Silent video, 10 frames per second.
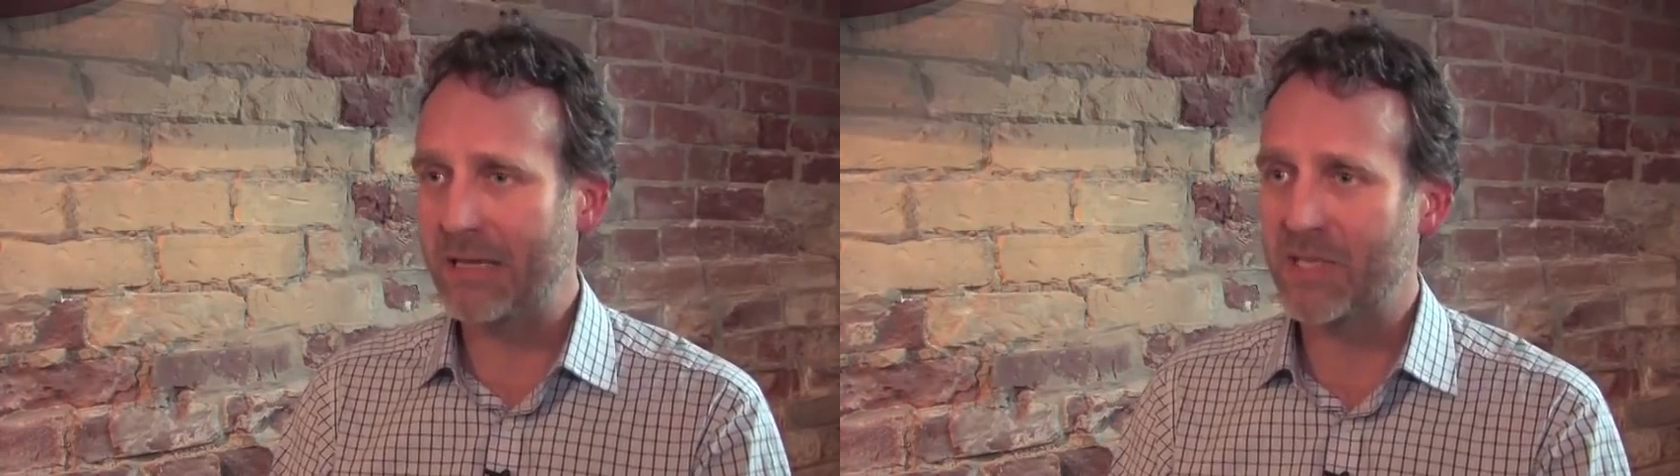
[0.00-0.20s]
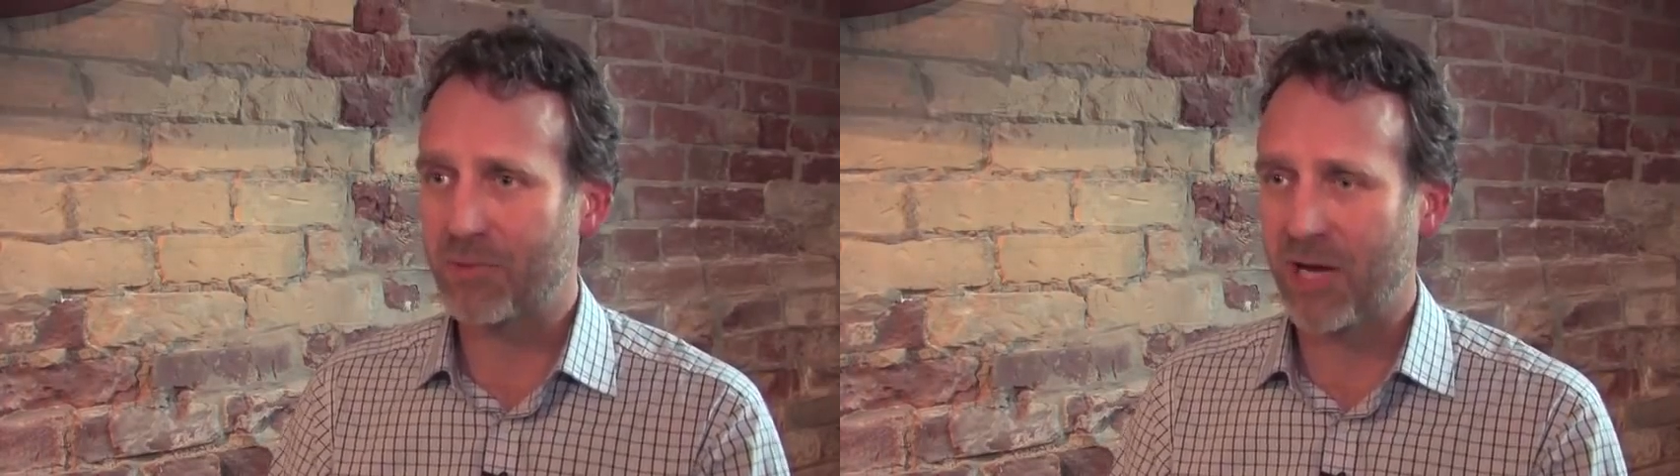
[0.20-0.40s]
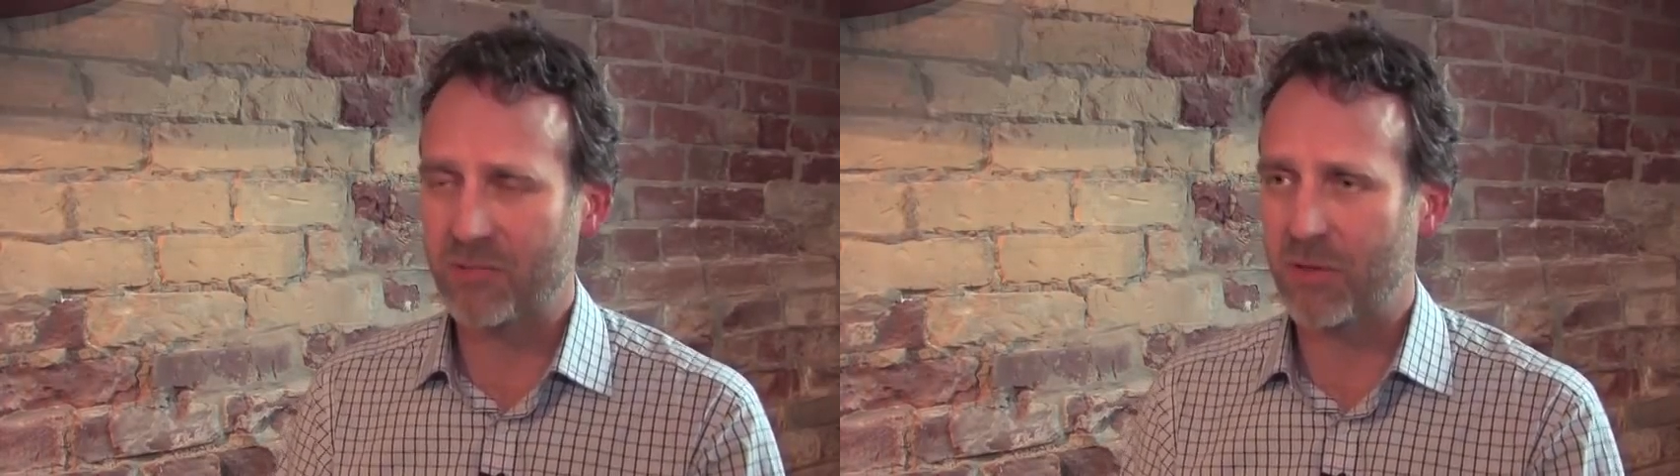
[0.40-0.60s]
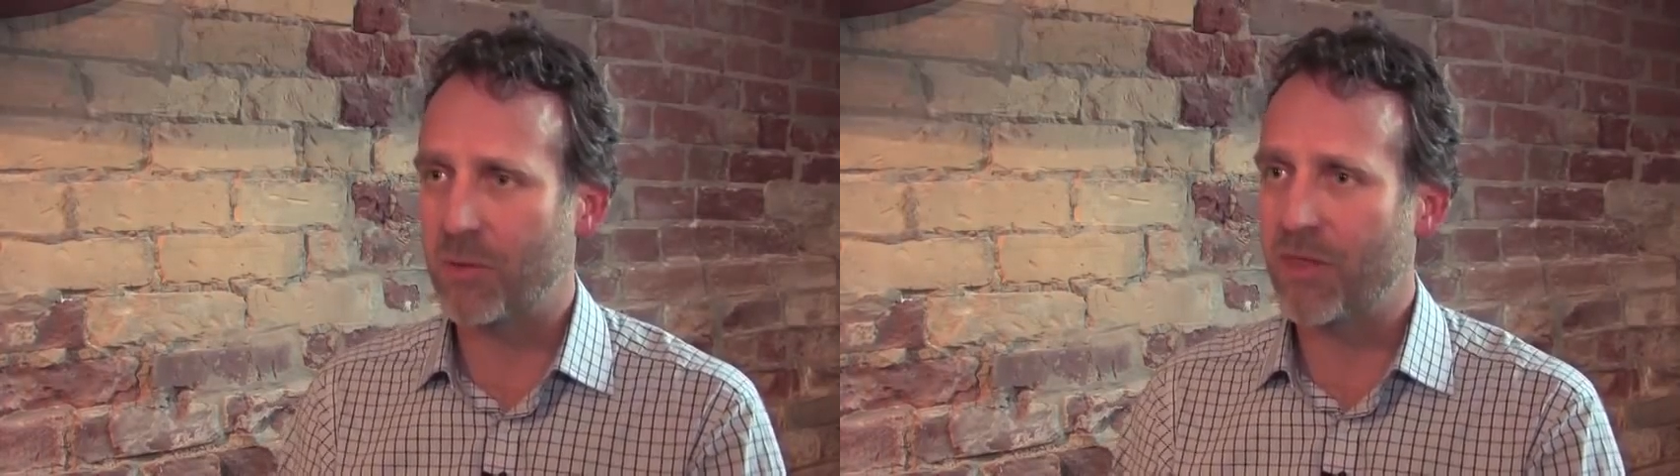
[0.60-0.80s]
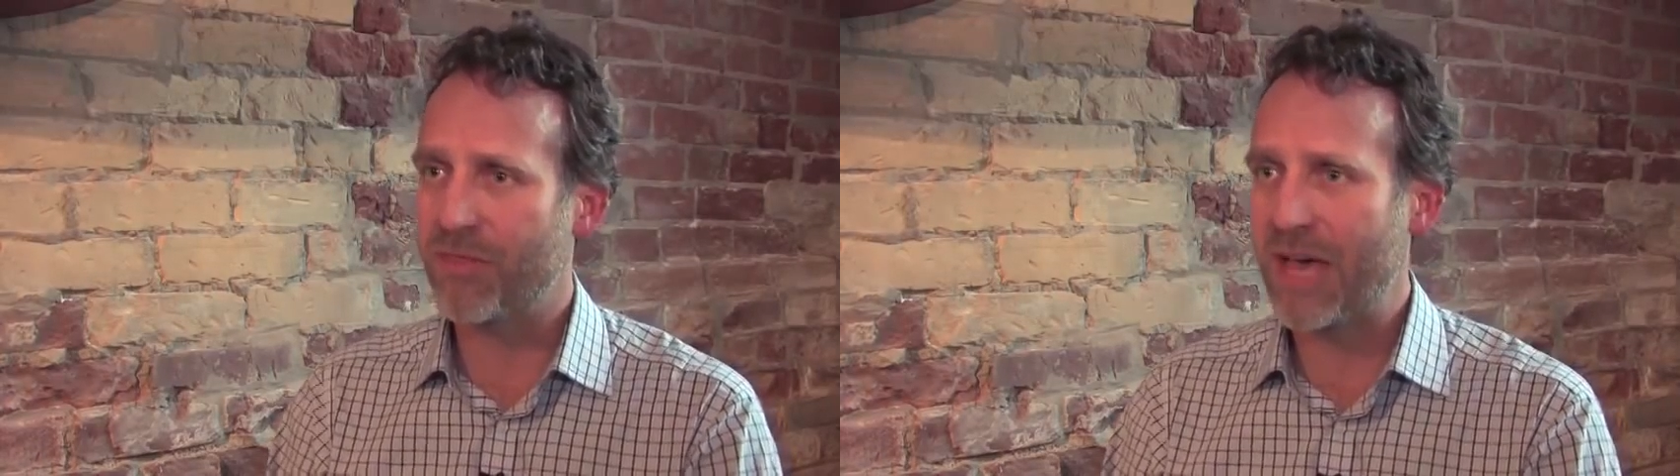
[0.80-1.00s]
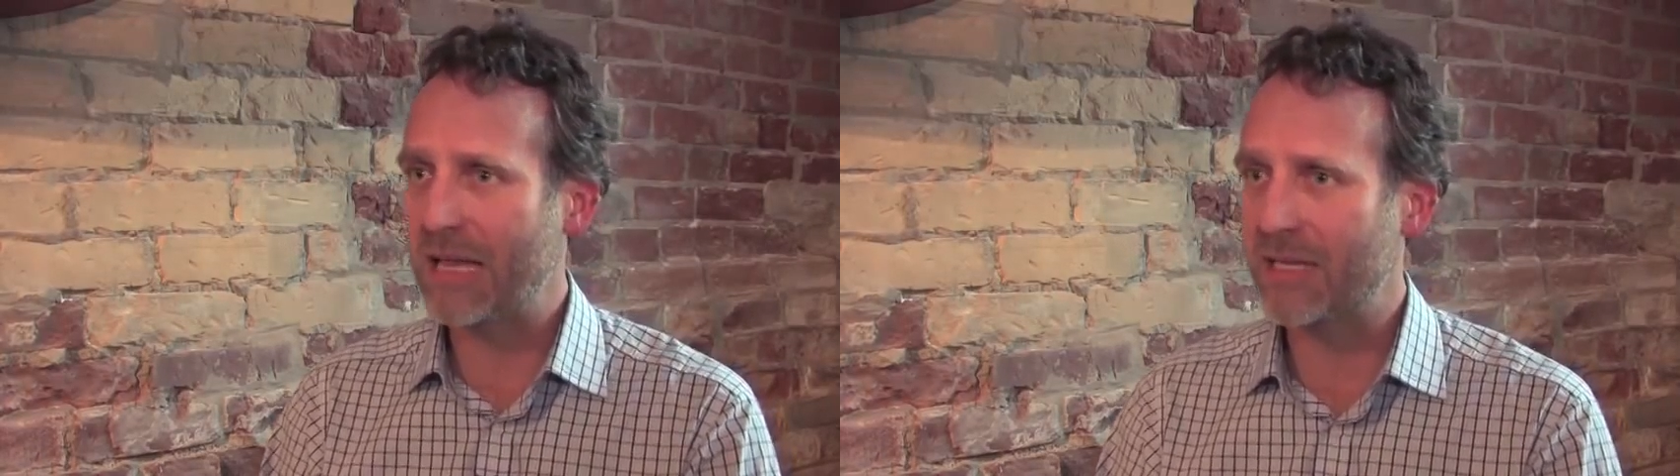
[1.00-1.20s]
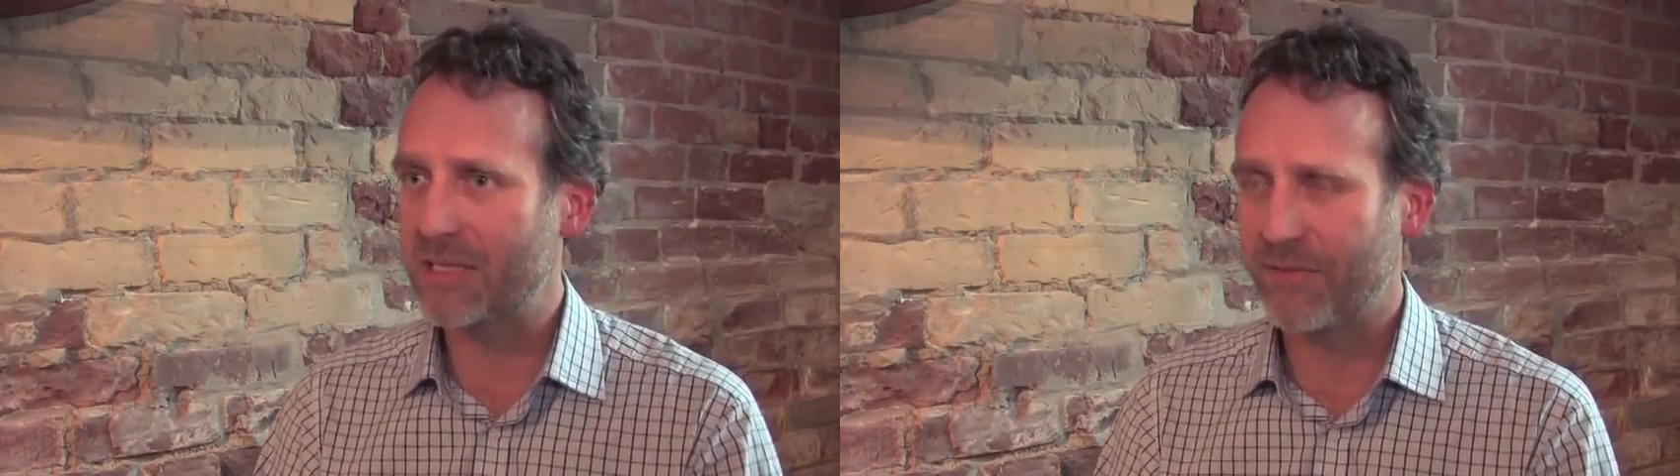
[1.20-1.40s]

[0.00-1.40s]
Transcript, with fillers: in these products. We don't want phthalates.